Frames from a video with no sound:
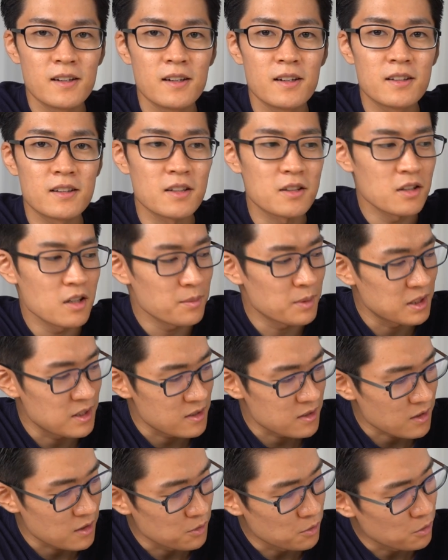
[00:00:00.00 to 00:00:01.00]
For
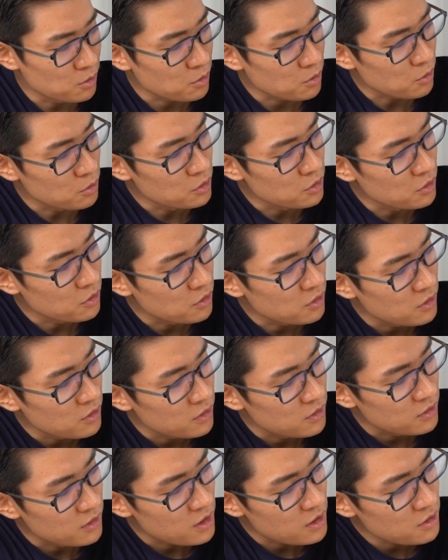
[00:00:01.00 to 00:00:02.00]
example, in a circuit,
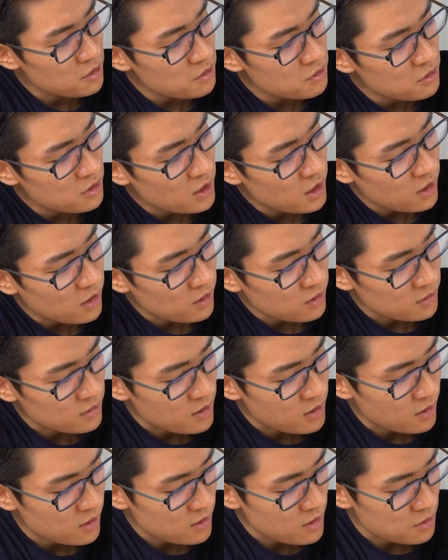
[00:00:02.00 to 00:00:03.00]
there are loops
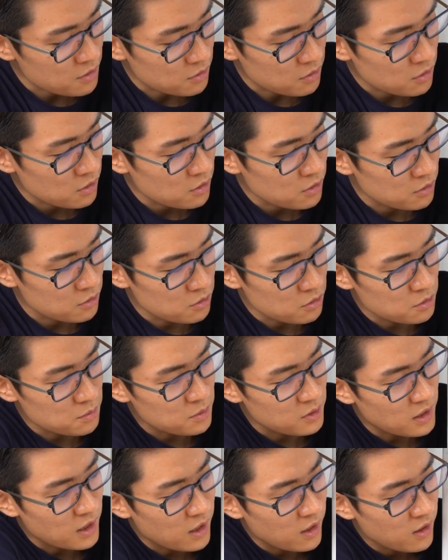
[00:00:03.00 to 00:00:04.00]
in which the current
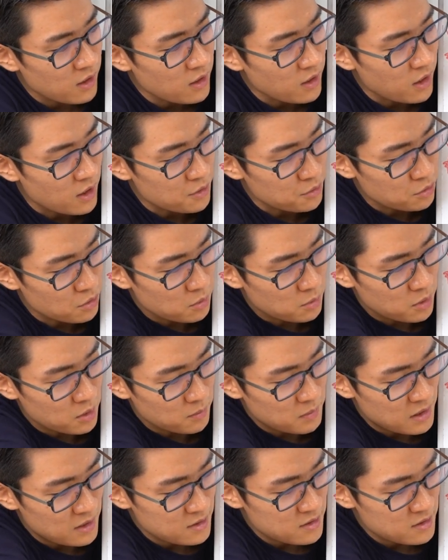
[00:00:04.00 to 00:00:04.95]
flows. You can